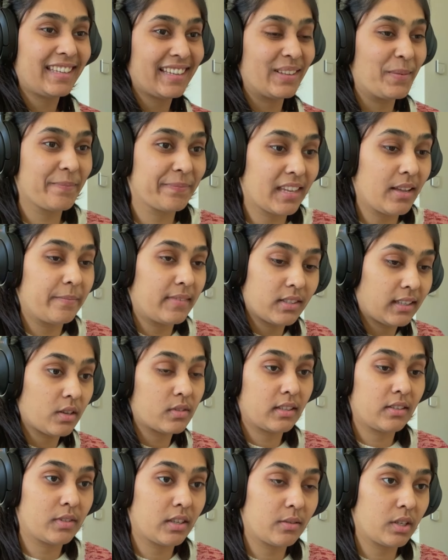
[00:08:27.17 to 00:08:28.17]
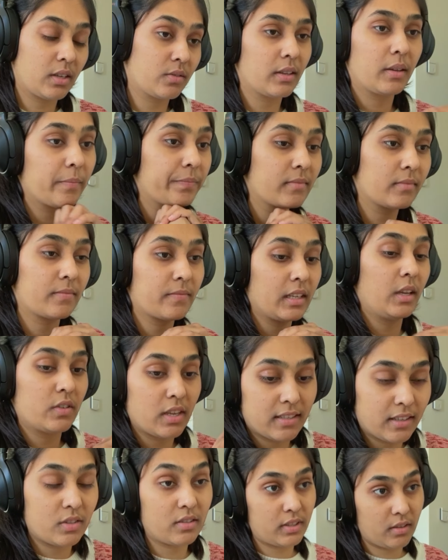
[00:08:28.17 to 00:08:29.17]
Later in the evening, I did a
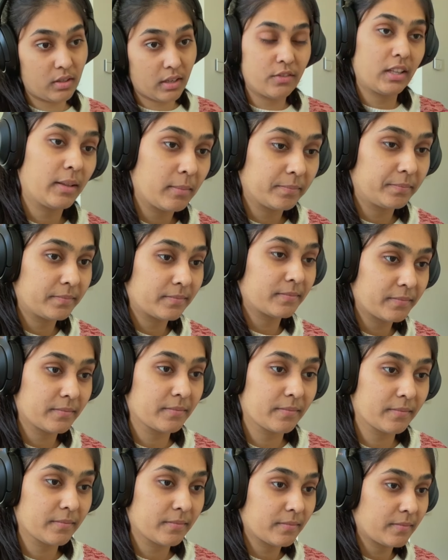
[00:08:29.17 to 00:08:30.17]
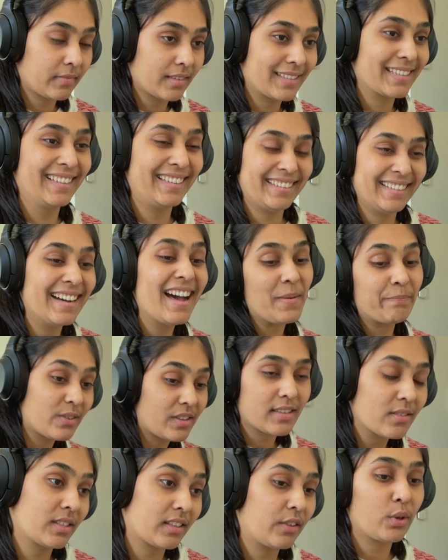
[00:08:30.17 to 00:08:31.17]
YouTube live stream for members
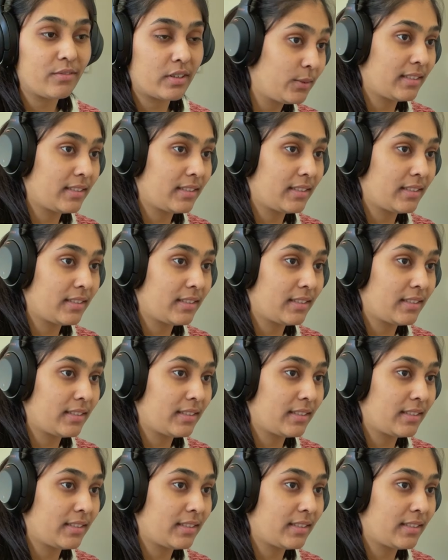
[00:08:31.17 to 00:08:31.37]
only,